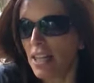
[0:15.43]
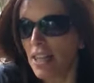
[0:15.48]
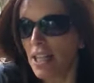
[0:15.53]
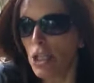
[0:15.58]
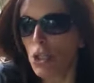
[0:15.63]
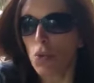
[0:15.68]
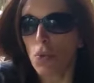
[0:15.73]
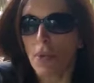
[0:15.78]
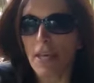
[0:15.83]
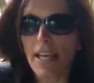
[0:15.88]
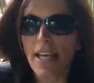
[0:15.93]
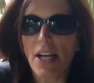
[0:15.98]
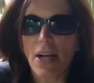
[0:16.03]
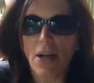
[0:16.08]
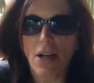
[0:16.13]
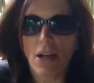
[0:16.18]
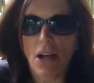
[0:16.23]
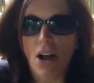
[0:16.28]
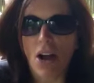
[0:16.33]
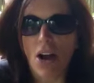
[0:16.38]
This week
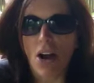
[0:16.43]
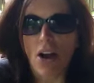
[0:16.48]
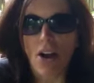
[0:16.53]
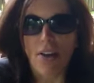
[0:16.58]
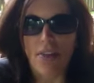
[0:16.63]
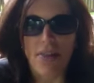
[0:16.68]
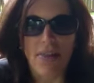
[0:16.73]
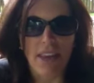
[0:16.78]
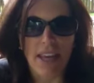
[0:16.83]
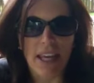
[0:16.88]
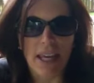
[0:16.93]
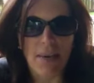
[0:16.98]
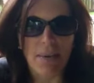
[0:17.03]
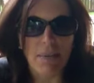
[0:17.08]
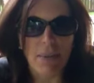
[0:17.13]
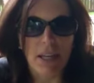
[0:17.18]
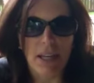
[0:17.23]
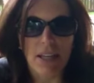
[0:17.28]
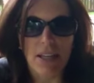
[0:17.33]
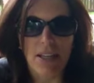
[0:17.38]
our
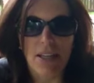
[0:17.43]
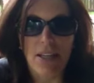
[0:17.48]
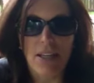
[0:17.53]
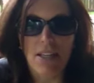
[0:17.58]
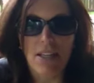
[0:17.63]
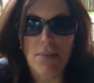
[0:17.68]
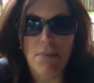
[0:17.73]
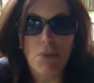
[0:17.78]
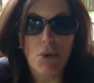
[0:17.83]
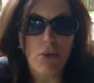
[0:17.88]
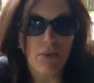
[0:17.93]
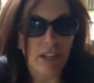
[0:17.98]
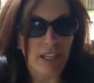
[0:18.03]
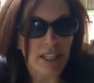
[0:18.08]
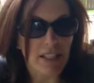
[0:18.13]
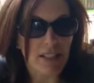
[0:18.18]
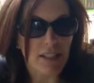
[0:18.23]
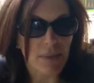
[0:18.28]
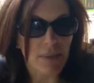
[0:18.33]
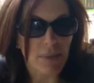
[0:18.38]
theme is
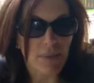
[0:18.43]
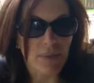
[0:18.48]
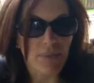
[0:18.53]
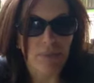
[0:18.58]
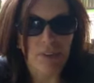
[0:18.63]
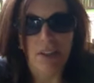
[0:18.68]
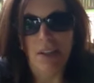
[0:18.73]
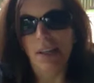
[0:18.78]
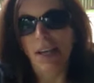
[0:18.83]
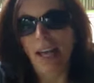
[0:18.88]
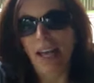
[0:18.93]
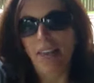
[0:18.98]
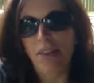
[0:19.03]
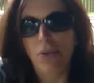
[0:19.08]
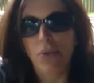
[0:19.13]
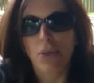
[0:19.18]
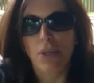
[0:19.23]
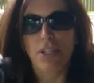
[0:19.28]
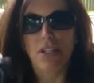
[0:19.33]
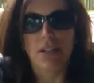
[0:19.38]
movies and
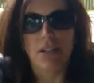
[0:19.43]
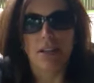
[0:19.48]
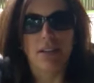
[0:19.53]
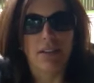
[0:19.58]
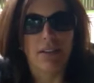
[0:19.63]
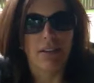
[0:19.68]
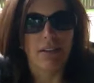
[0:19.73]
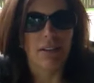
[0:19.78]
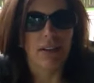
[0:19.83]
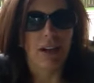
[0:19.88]
the reason